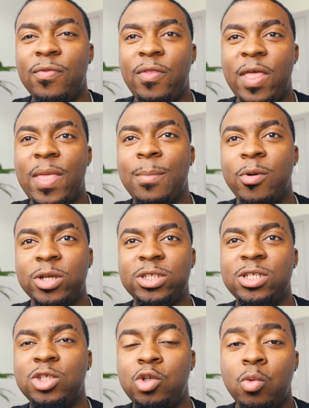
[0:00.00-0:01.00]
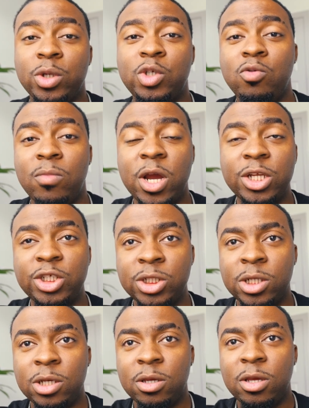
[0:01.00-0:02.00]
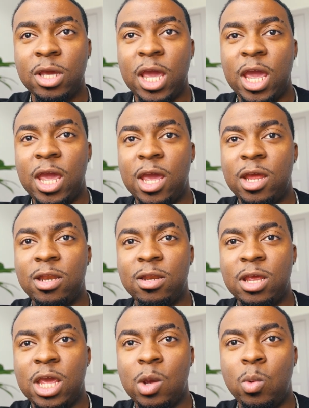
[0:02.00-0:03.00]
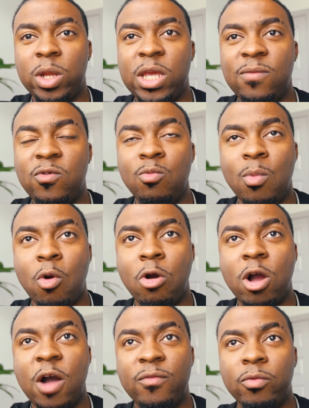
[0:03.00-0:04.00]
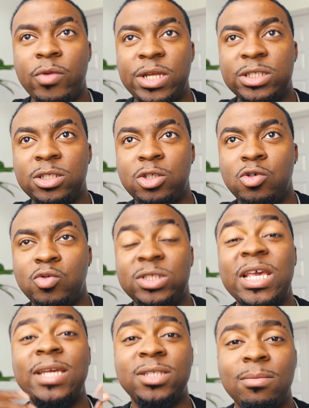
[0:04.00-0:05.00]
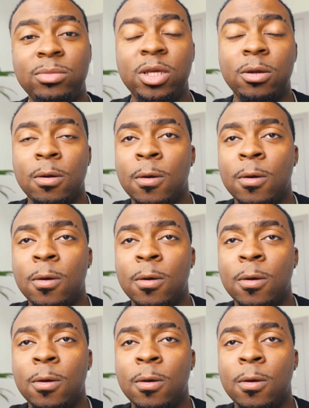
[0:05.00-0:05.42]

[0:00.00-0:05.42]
that person is doing too much, and it would give you more of a reason to say something.